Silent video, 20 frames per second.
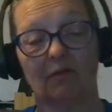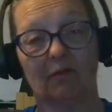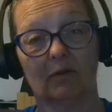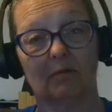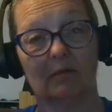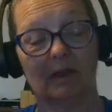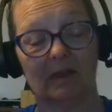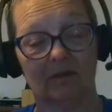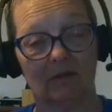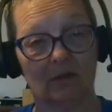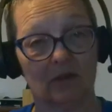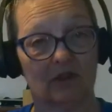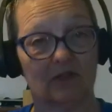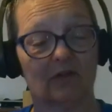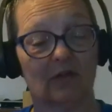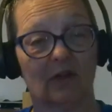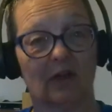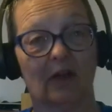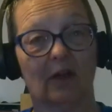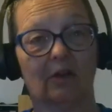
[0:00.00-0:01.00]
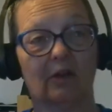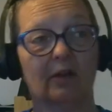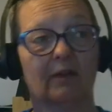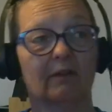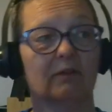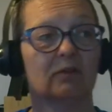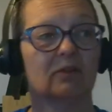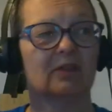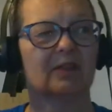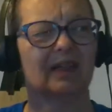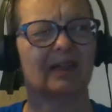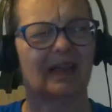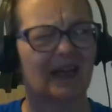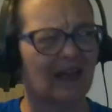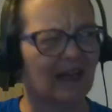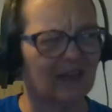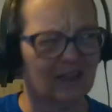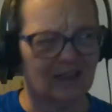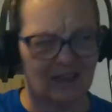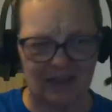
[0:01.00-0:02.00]
for my devotions for caregivers and
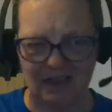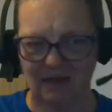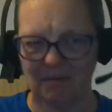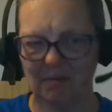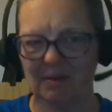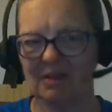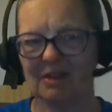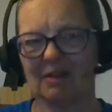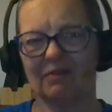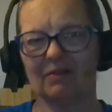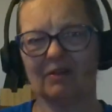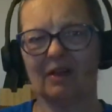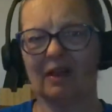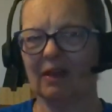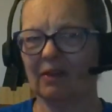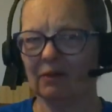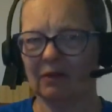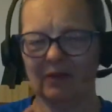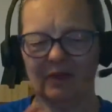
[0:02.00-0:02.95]
just get myself together.